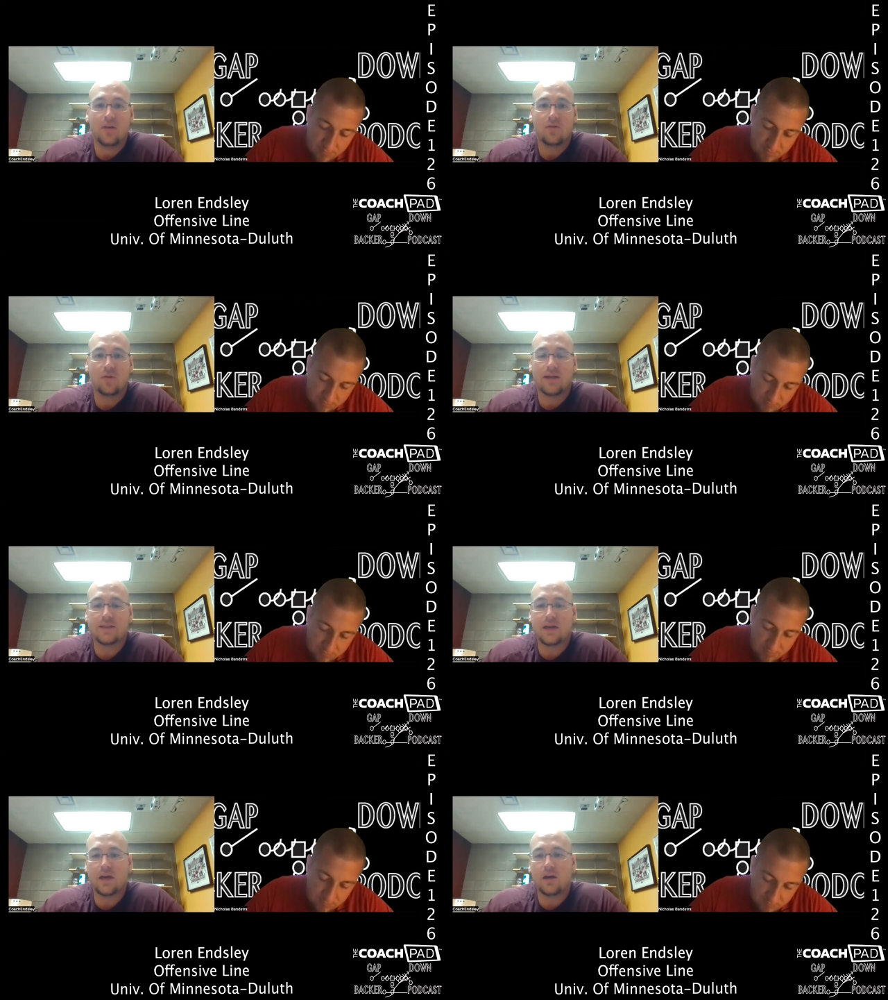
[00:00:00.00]
Speaker 1: So, right
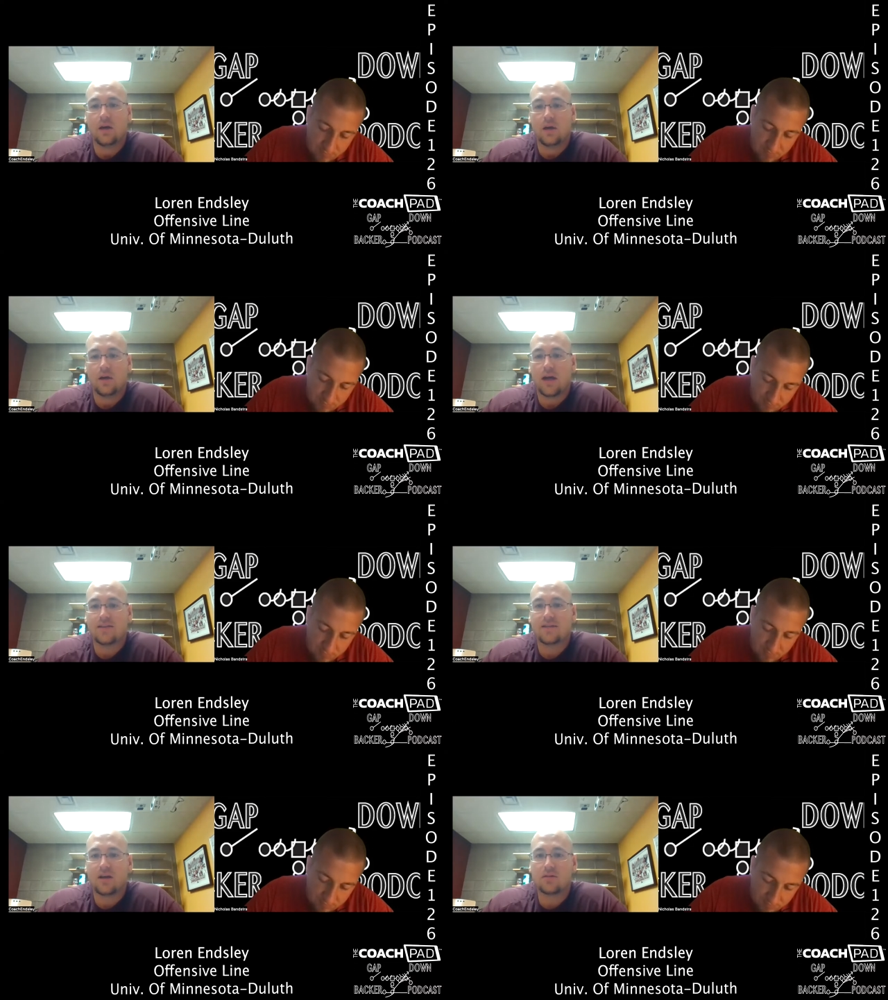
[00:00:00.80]
there
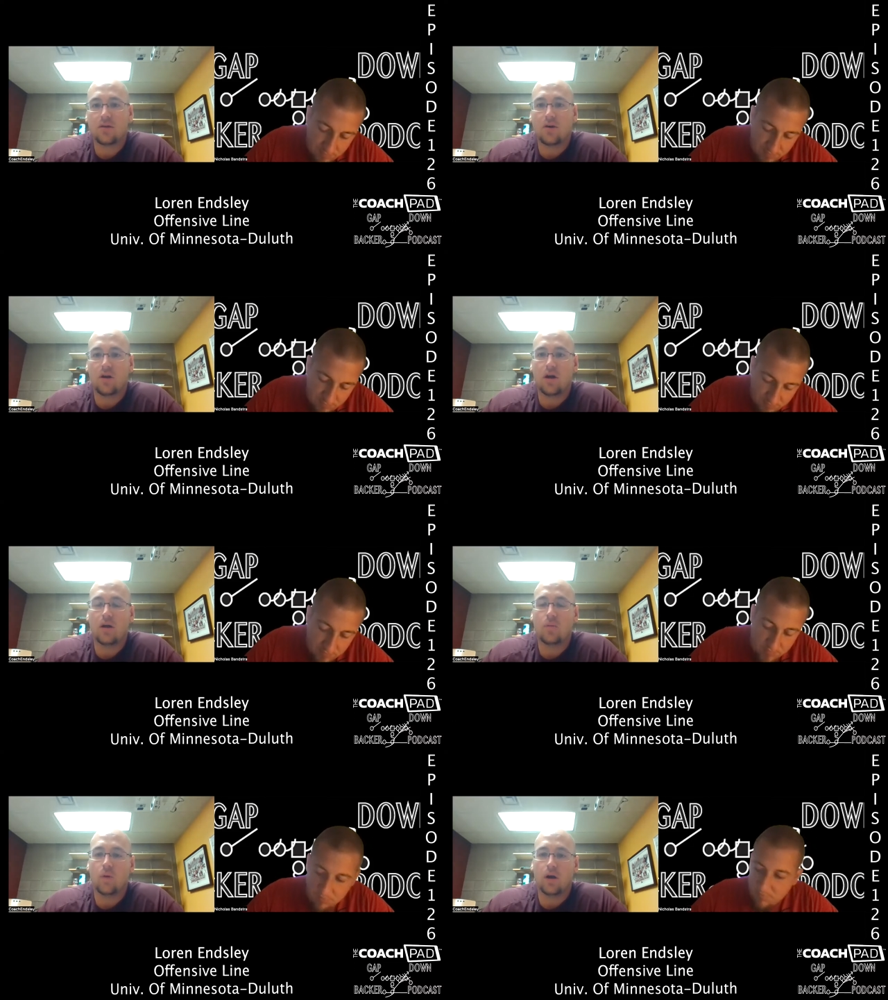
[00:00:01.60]
at South
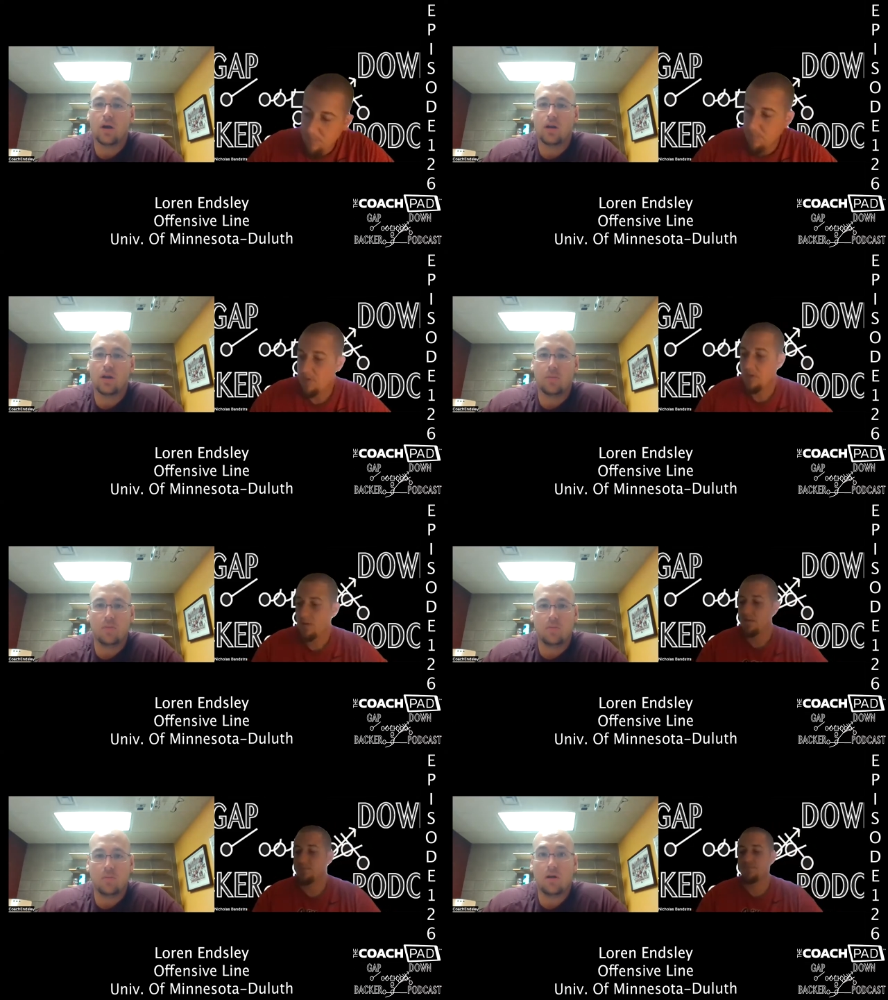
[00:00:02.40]
Dakota, we're a little
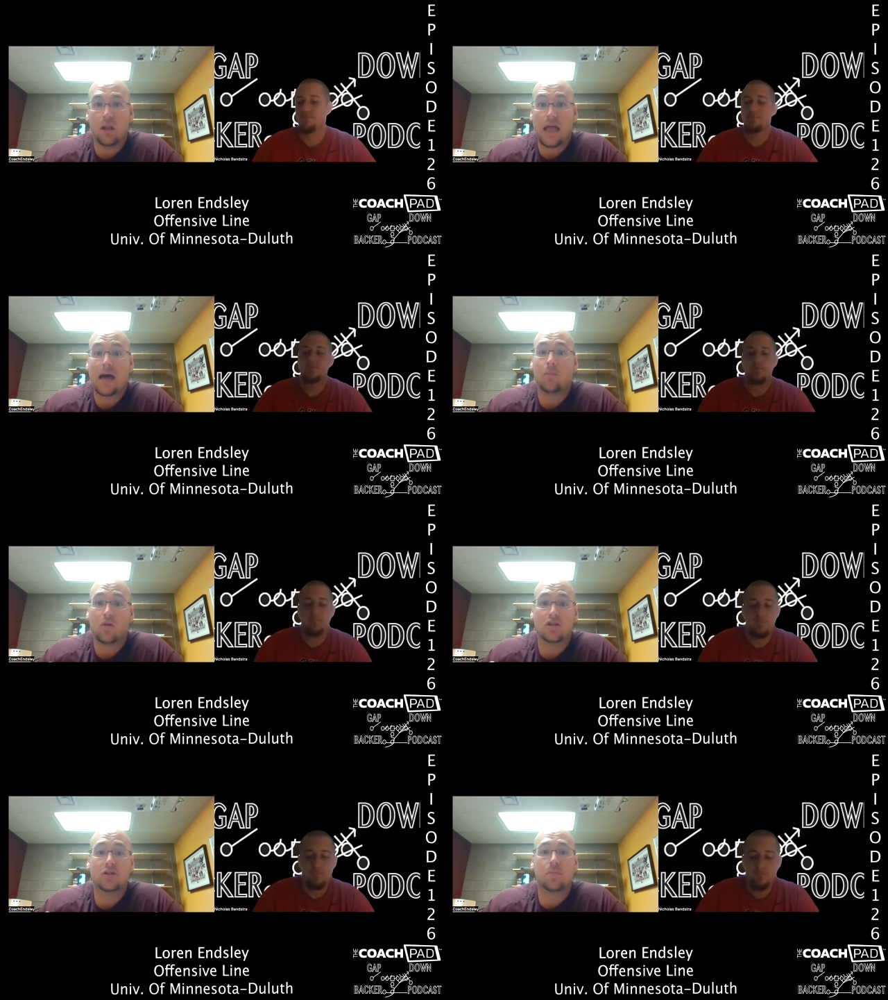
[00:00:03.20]
bit, a lot
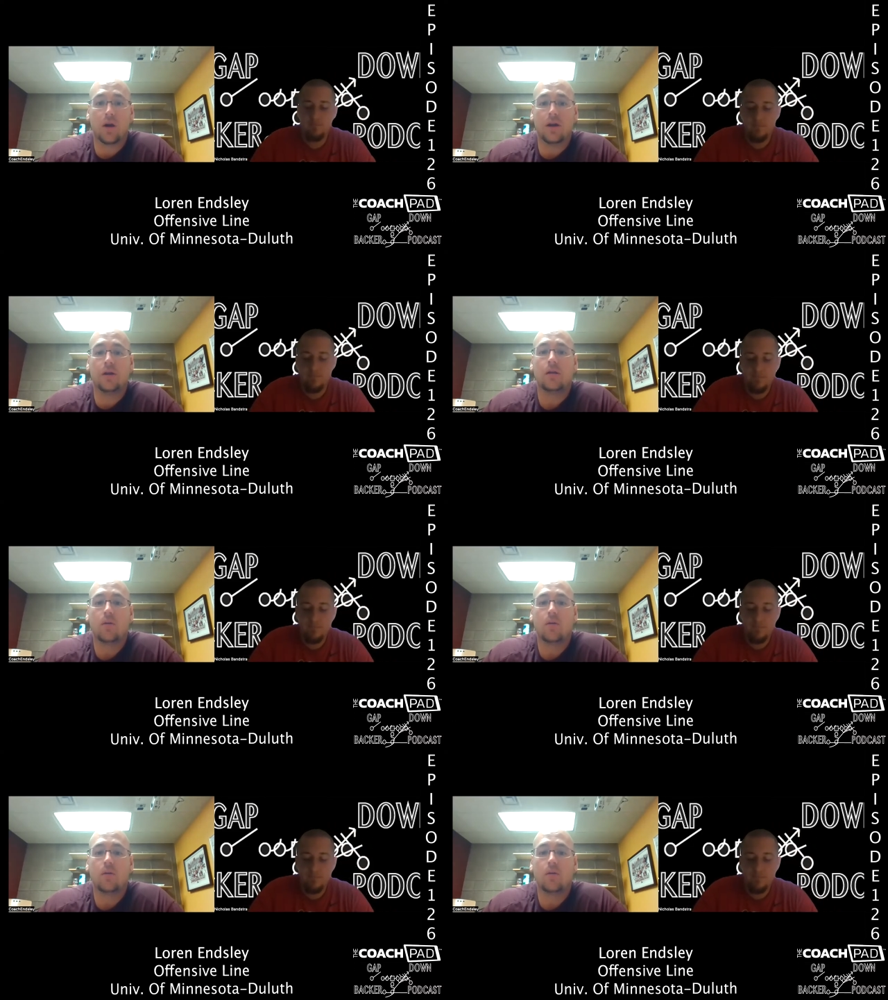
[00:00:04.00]
more spread,